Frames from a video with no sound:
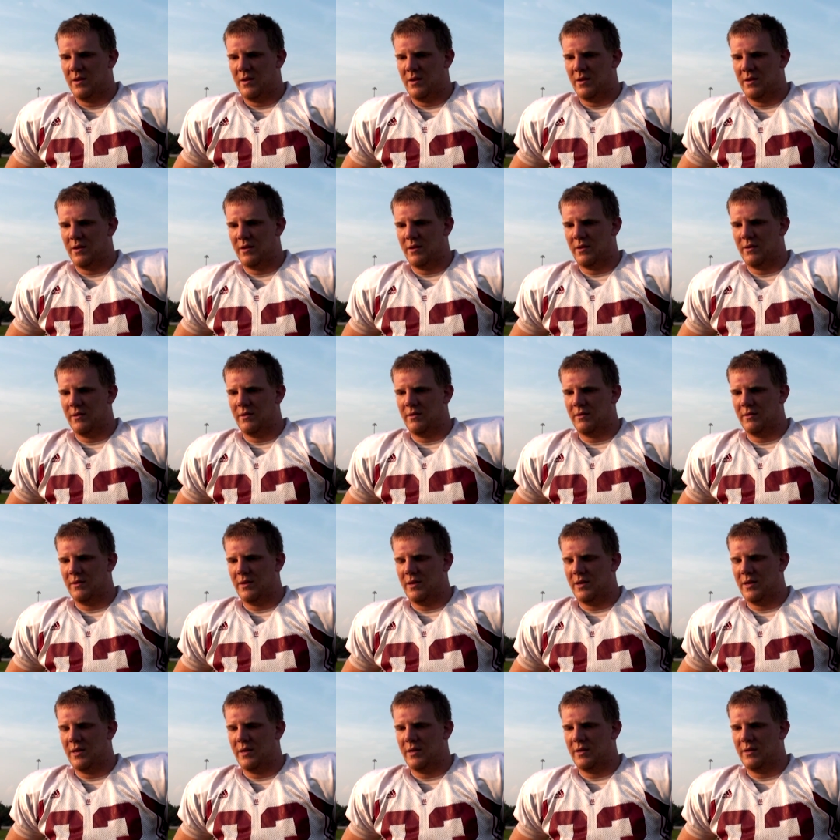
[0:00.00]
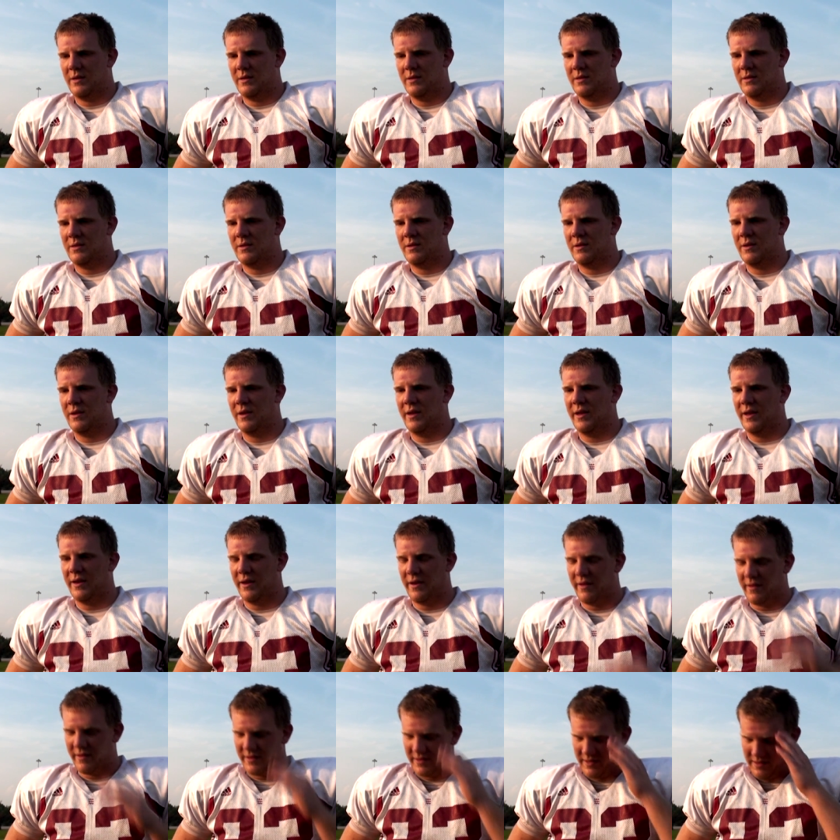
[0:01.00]
you know, uh,
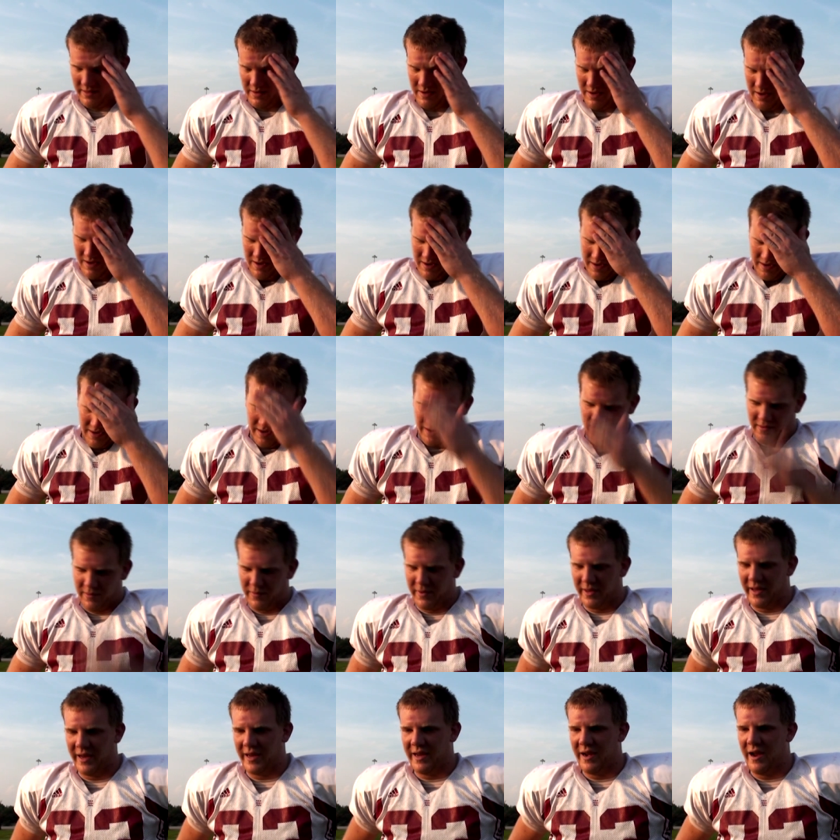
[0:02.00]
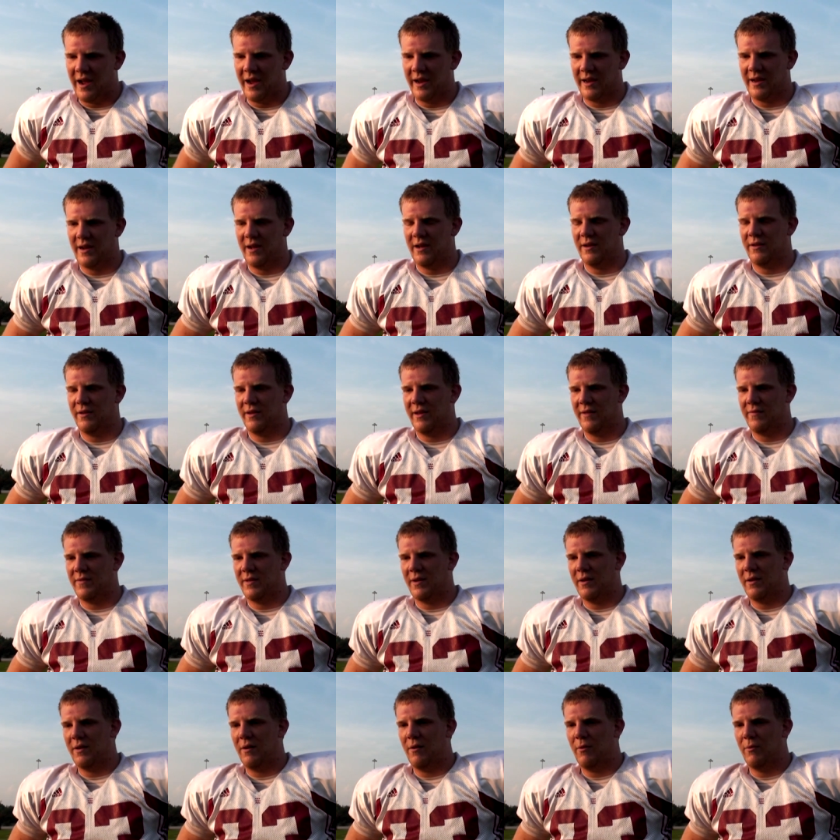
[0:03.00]
you you have to be like an icon. You have
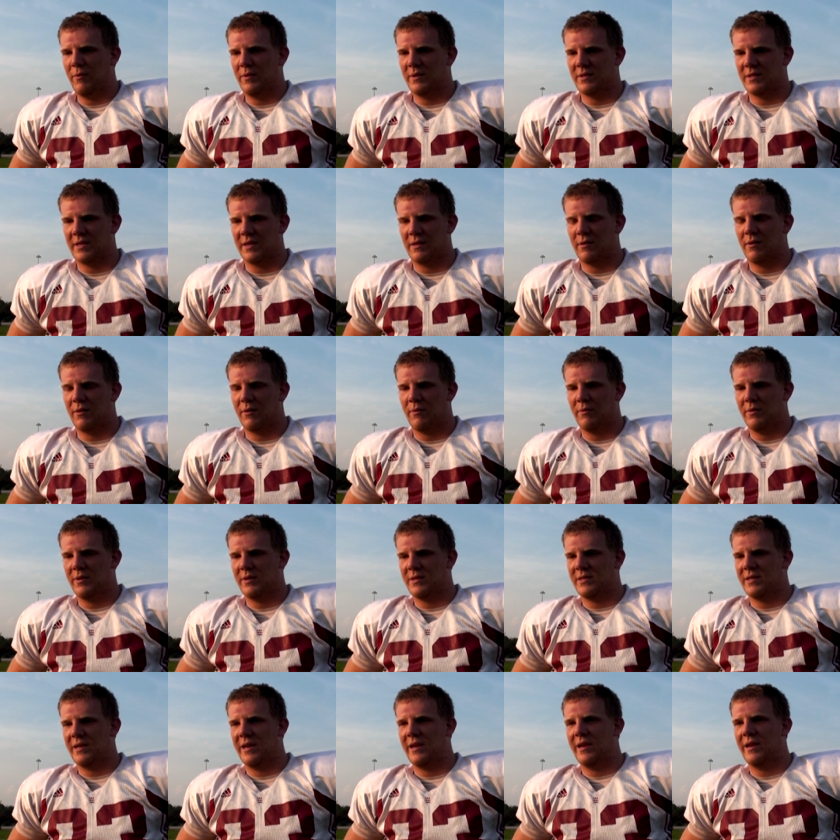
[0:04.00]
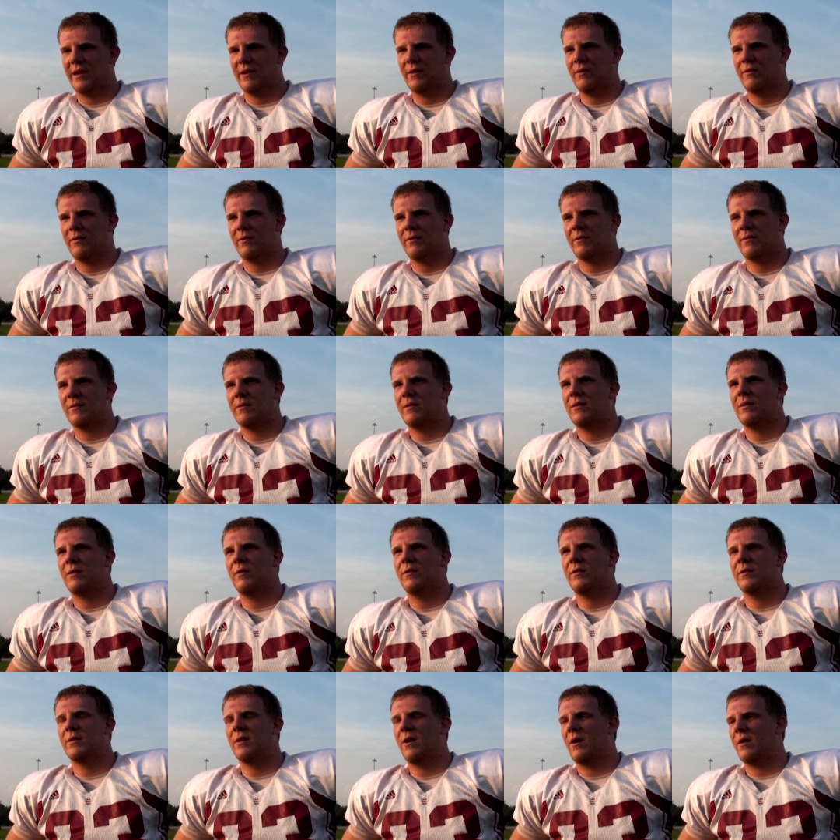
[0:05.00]
to always like look what you're saying, who who
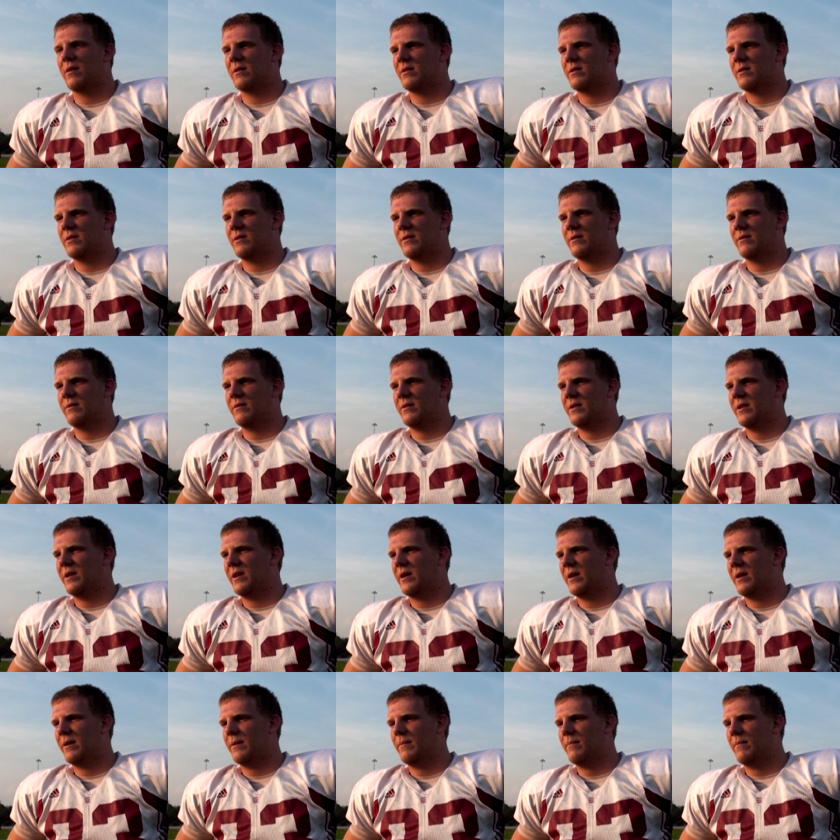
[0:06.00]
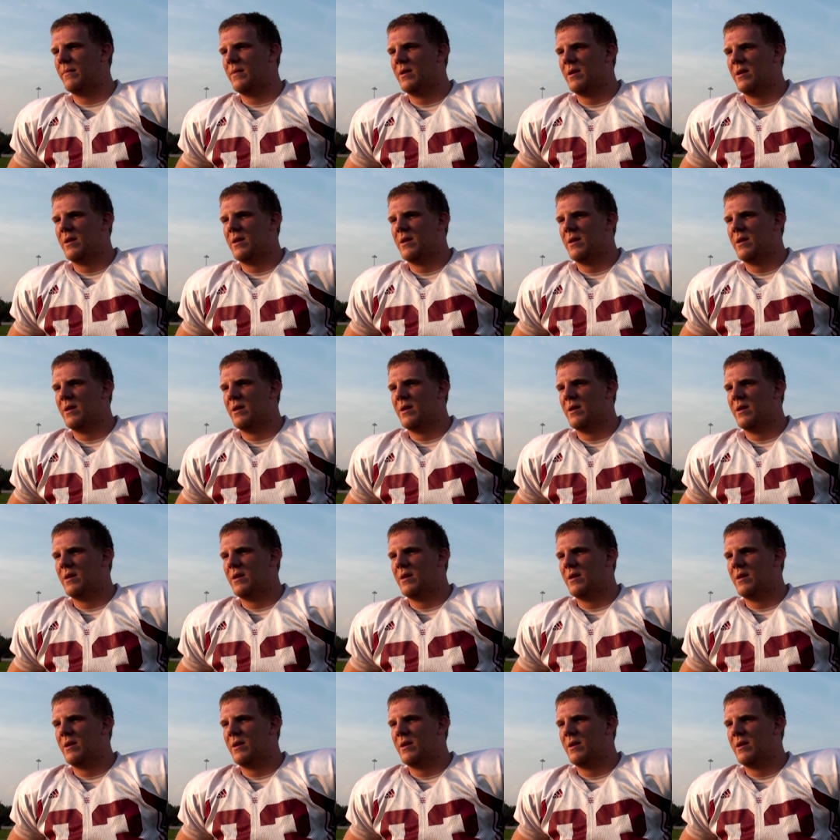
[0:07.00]
you're talking to, and um,